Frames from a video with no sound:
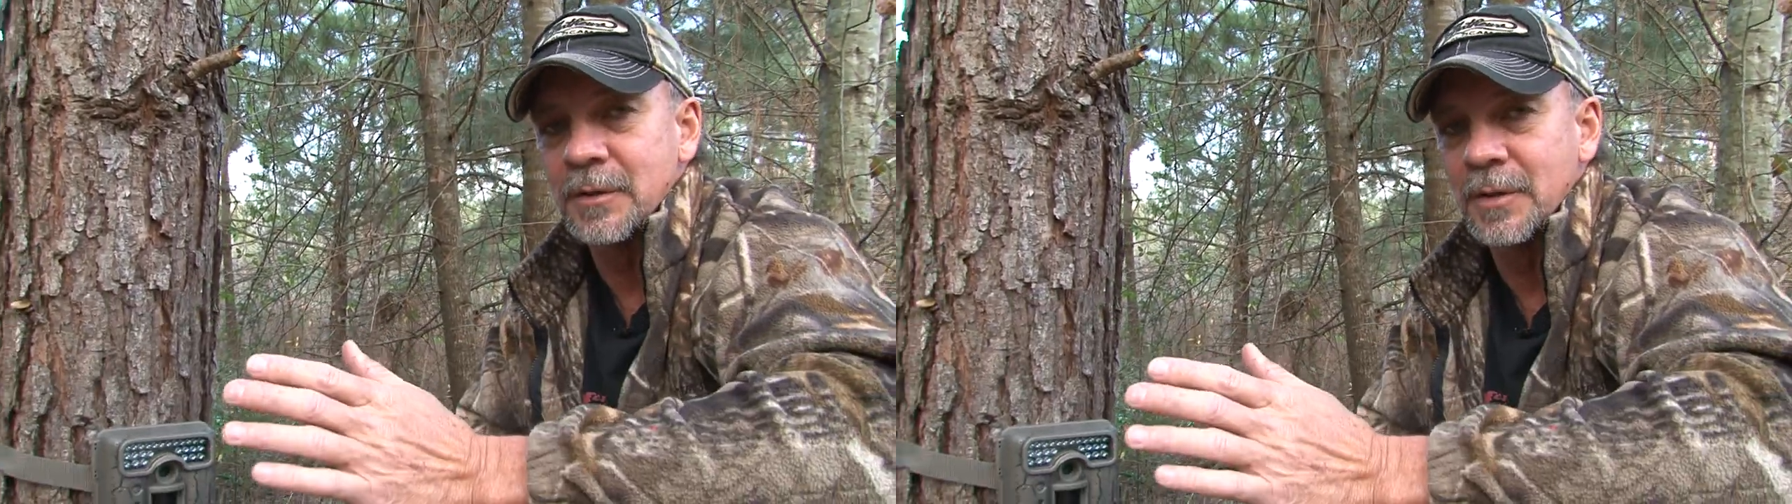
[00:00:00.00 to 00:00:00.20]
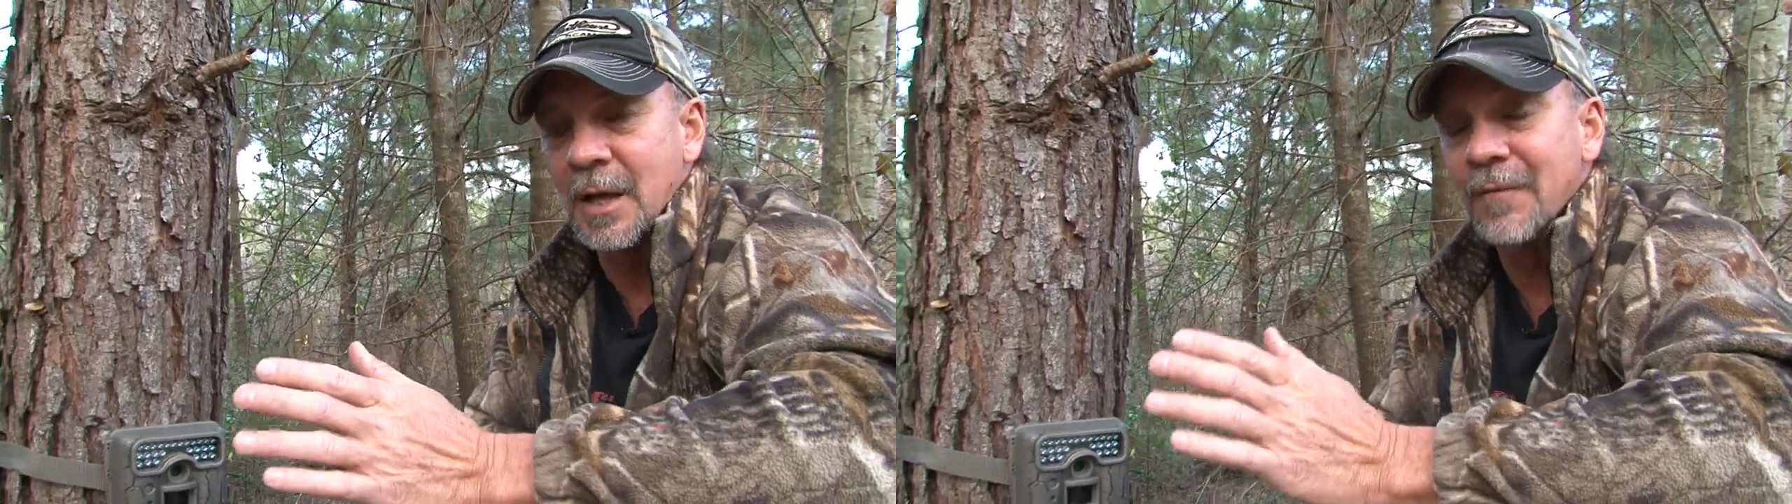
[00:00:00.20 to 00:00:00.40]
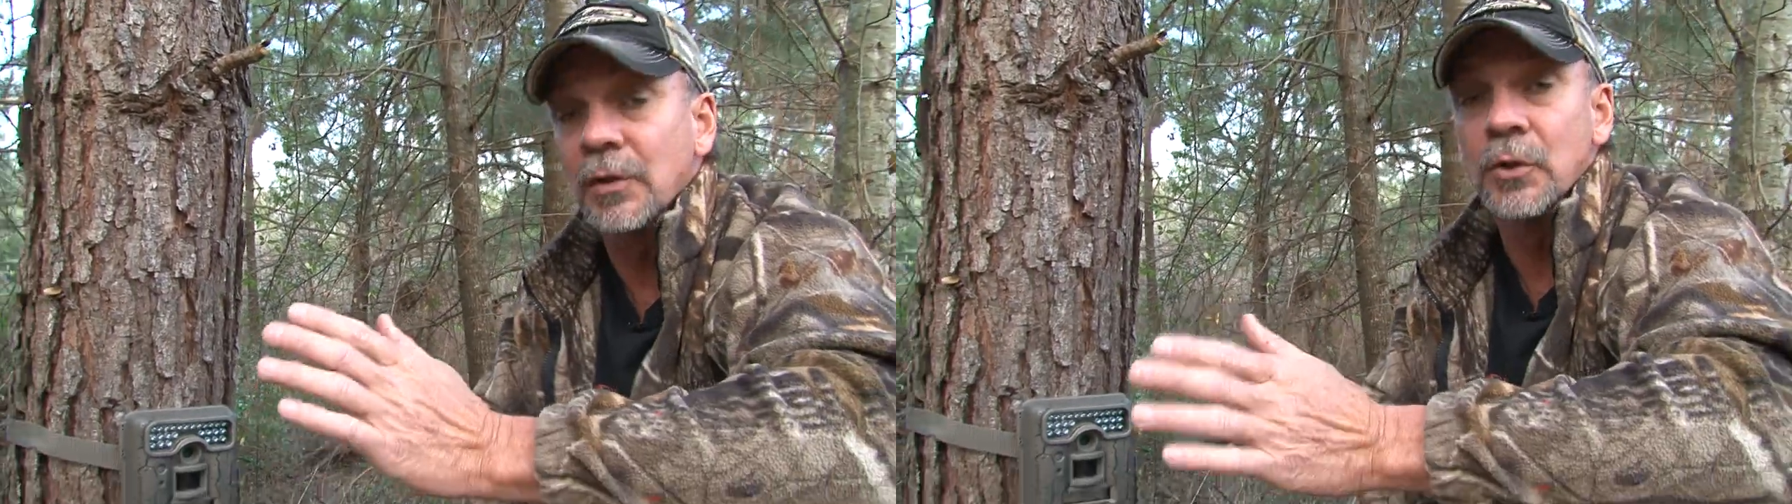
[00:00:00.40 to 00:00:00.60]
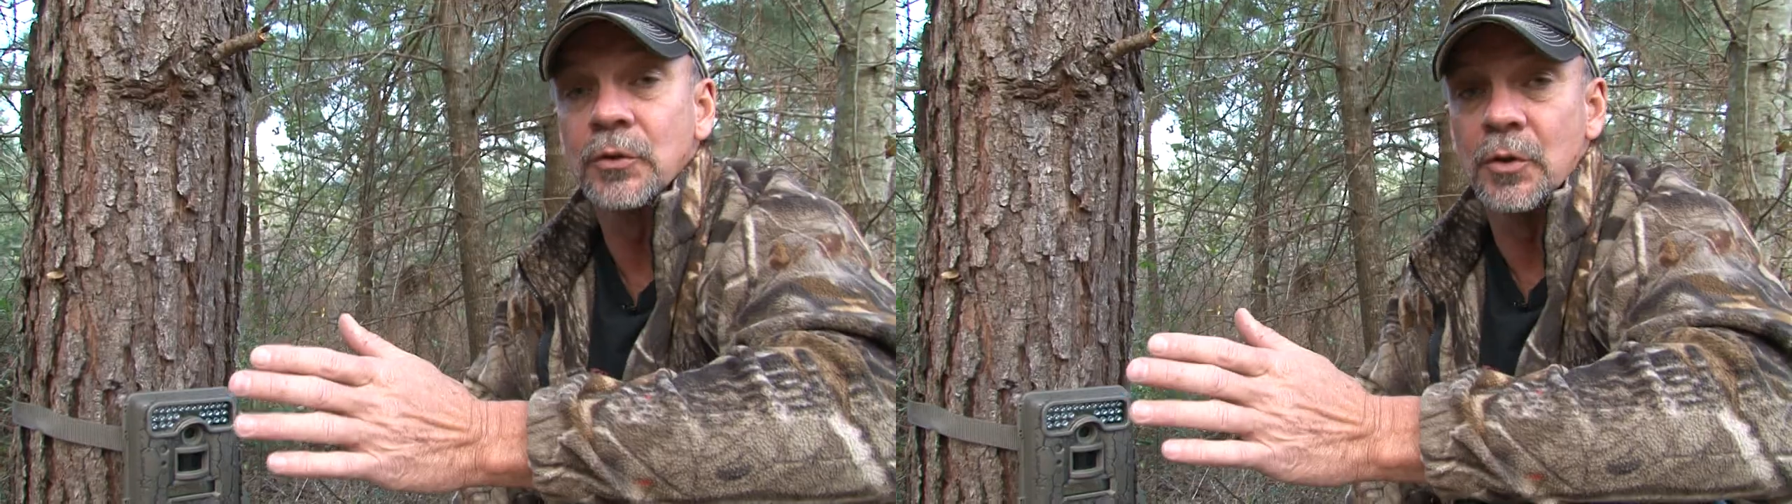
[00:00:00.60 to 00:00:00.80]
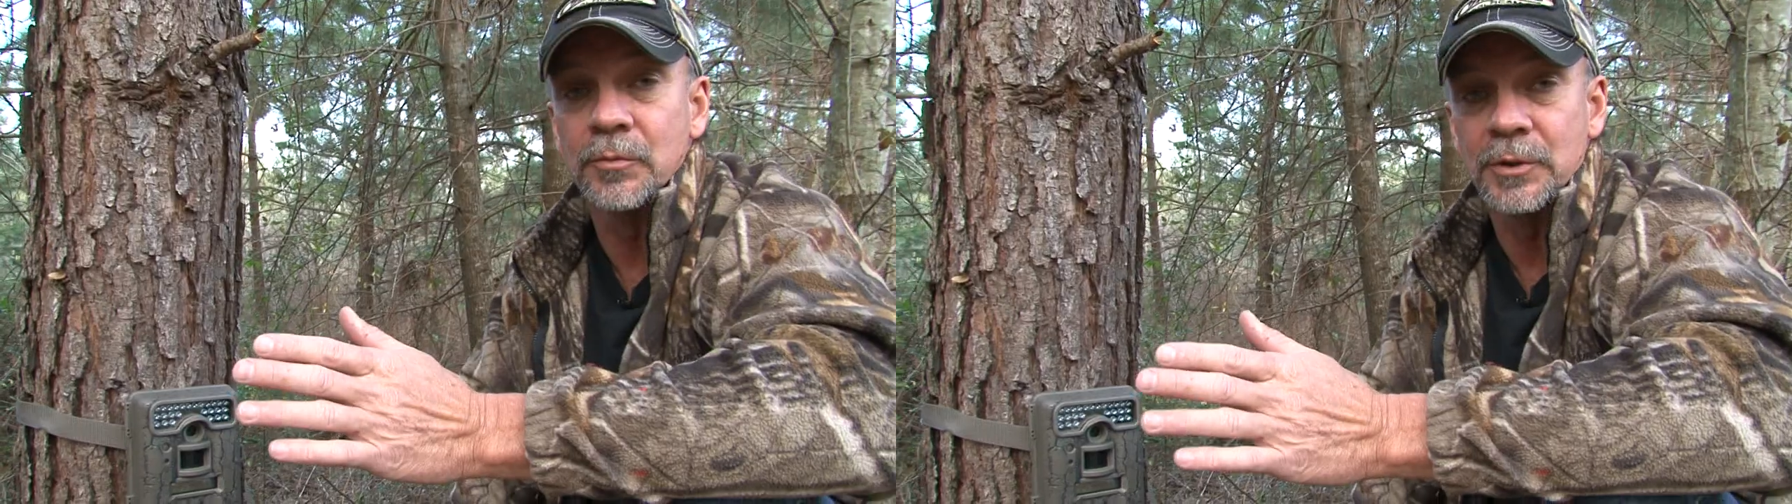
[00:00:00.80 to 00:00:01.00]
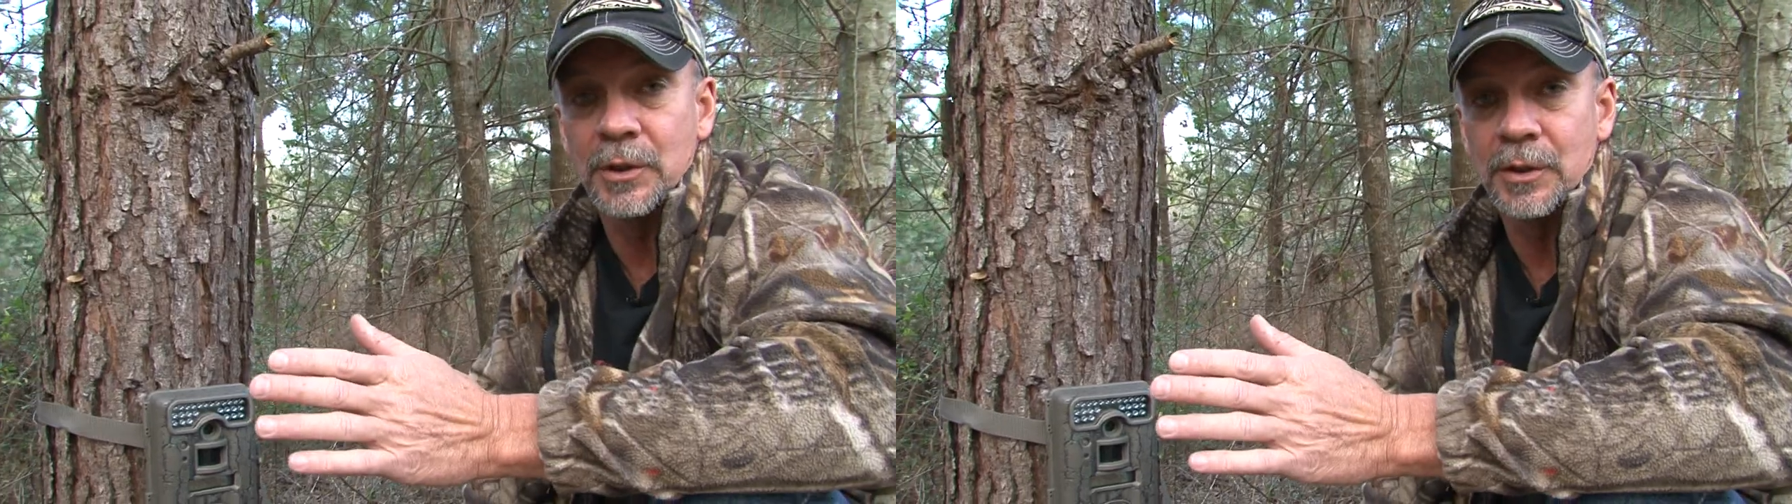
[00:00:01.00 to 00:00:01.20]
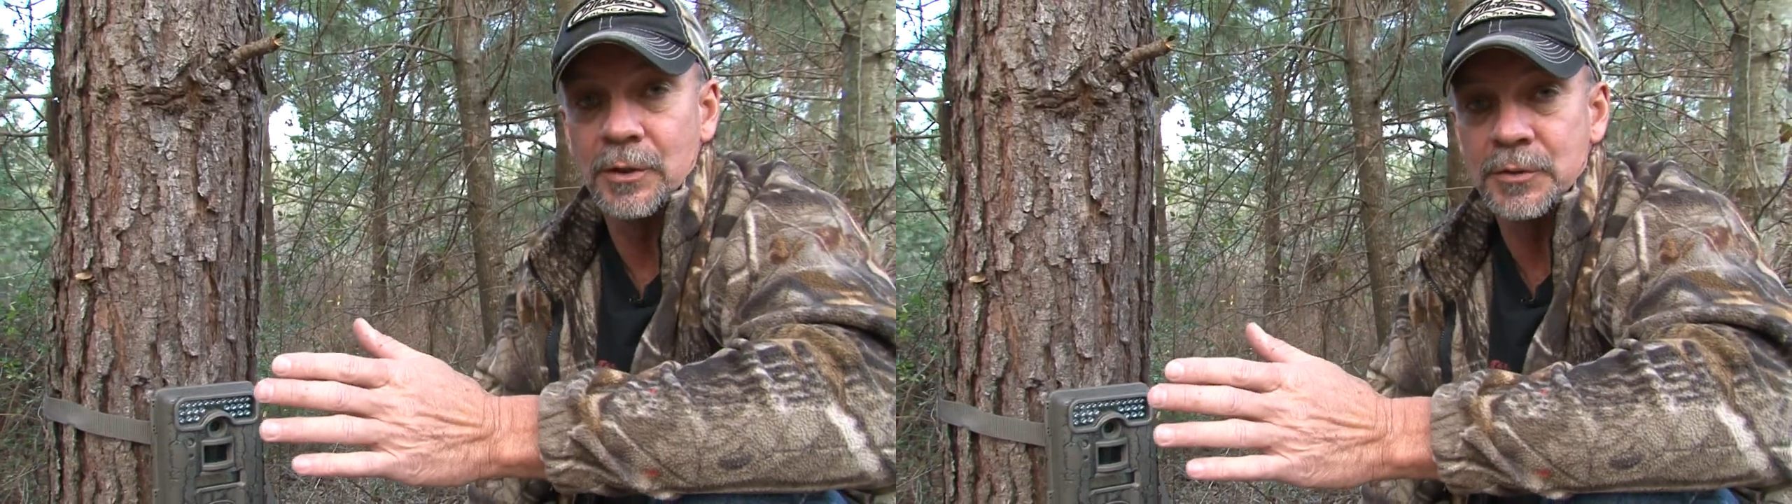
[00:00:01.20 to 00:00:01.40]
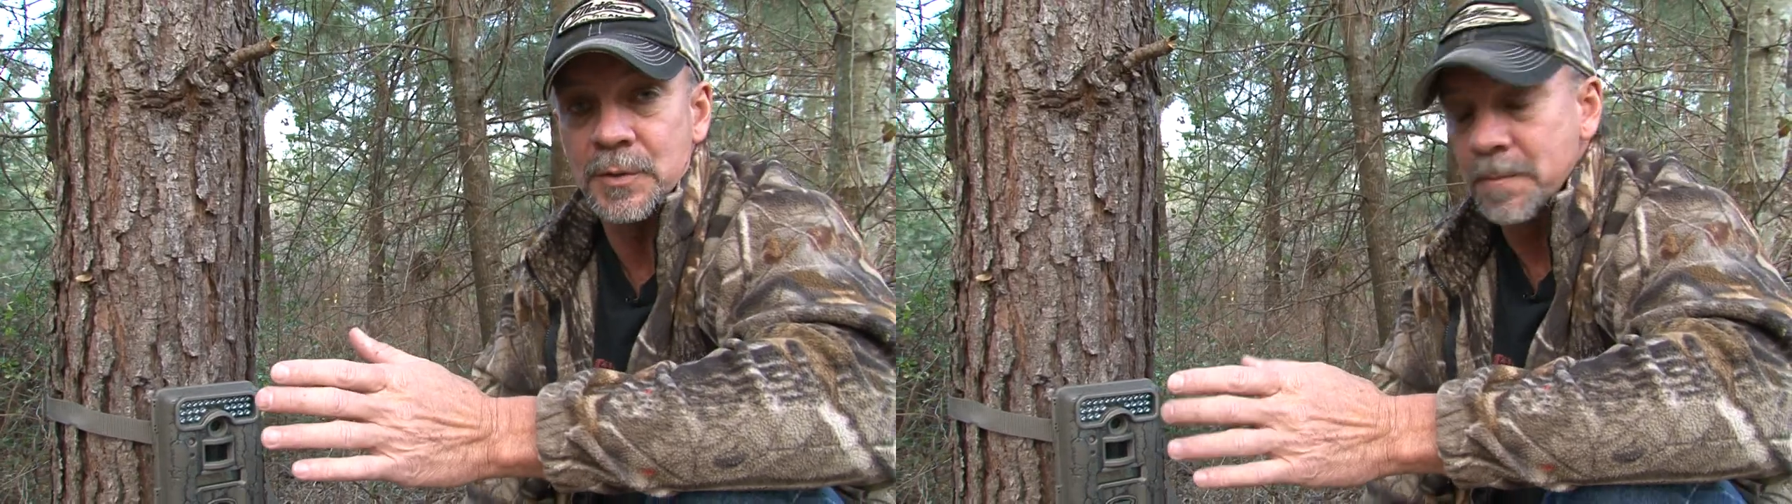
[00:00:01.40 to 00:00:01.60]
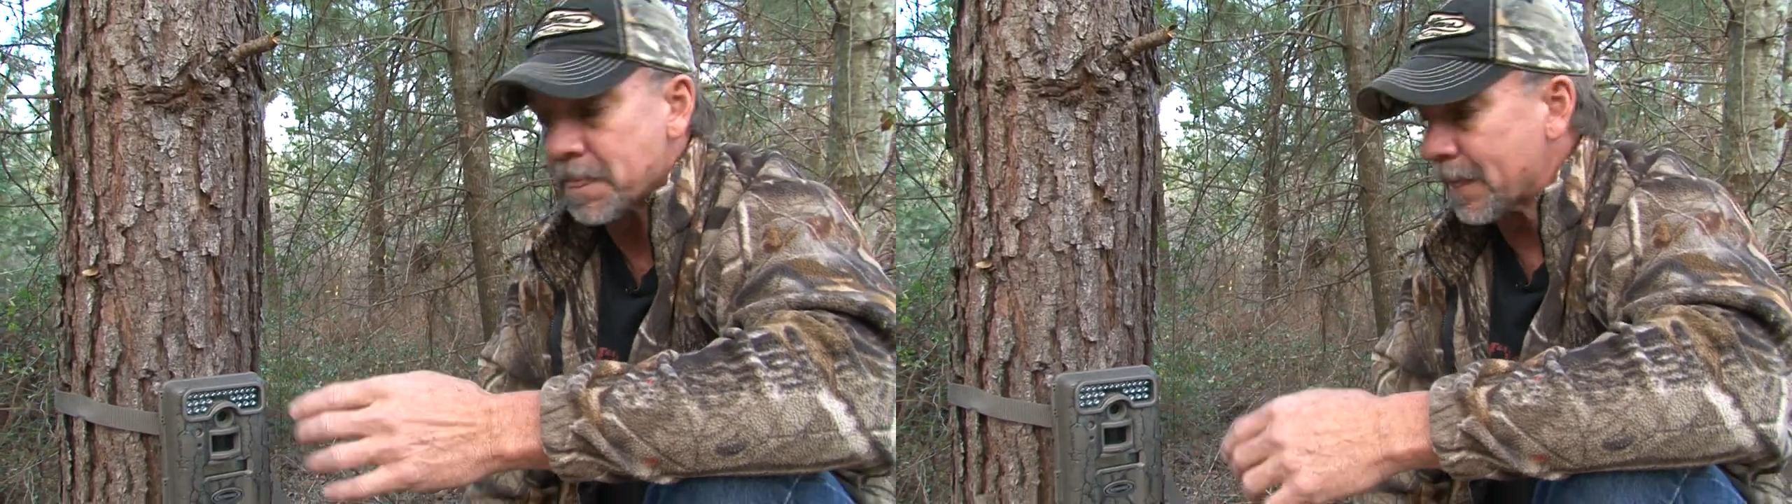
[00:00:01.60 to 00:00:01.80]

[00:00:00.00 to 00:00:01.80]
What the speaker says: that I've learned over the years